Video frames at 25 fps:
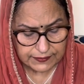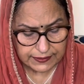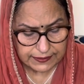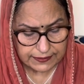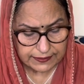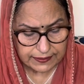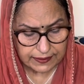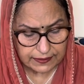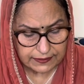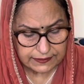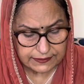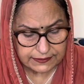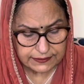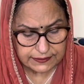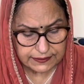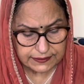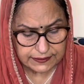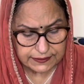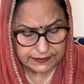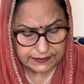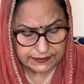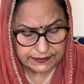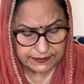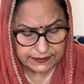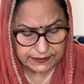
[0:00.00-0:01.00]
Nanak
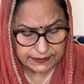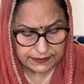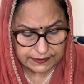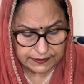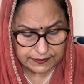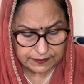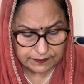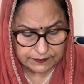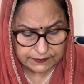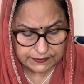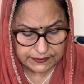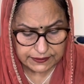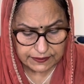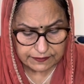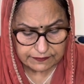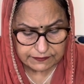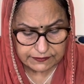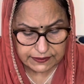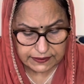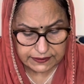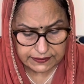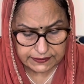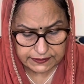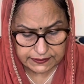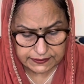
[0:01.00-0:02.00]
says, they themselves
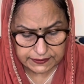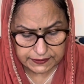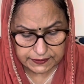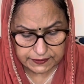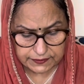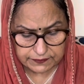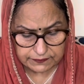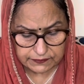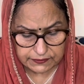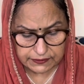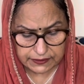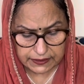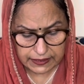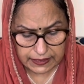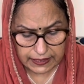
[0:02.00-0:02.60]
are saved